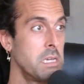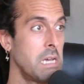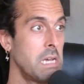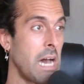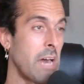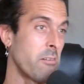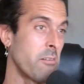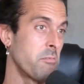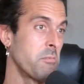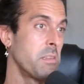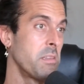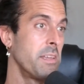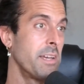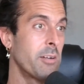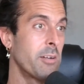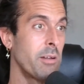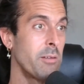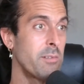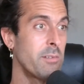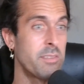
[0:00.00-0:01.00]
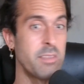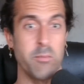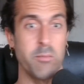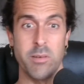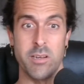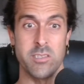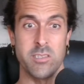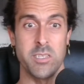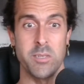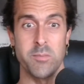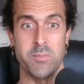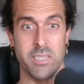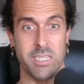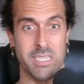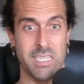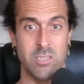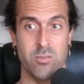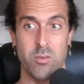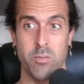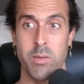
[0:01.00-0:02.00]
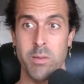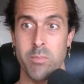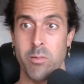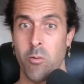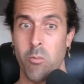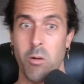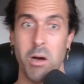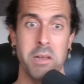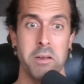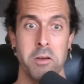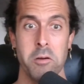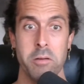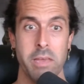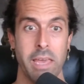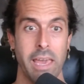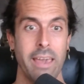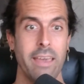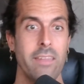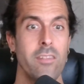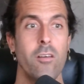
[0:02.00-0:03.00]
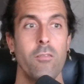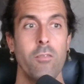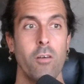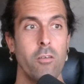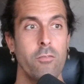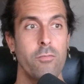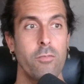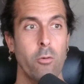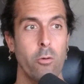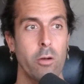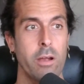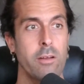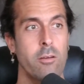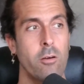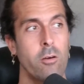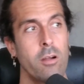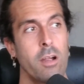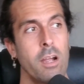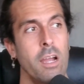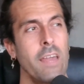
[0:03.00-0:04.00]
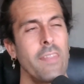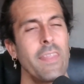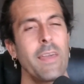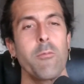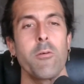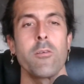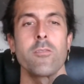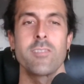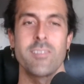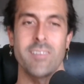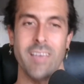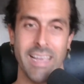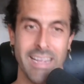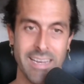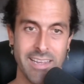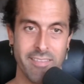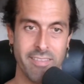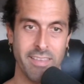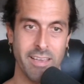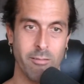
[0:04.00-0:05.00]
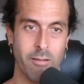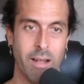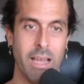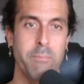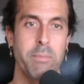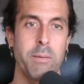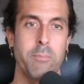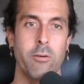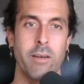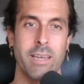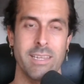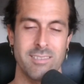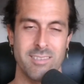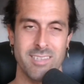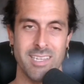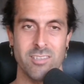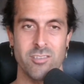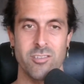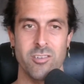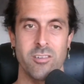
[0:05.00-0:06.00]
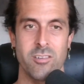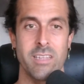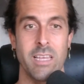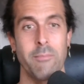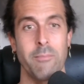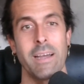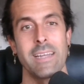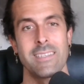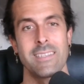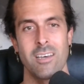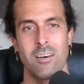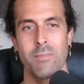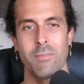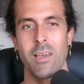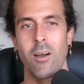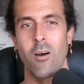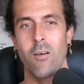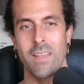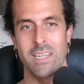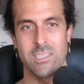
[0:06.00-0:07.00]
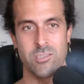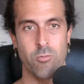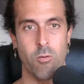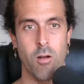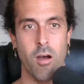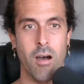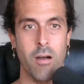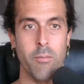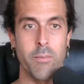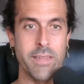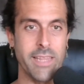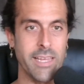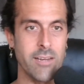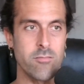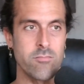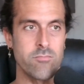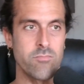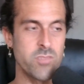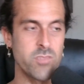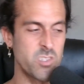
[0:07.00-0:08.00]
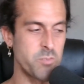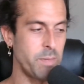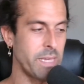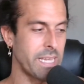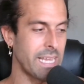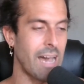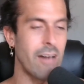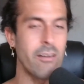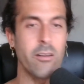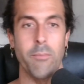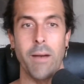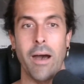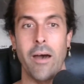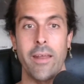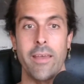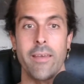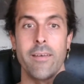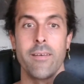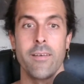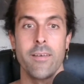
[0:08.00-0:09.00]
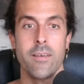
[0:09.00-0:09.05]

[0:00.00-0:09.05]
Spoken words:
I don't really agree with it, but it seems like that's what people want. Okay. And they'll vote for it, or they won't say anything, right? People get censored. They might tell me, oh, that's wrong, but they don't speak out about it.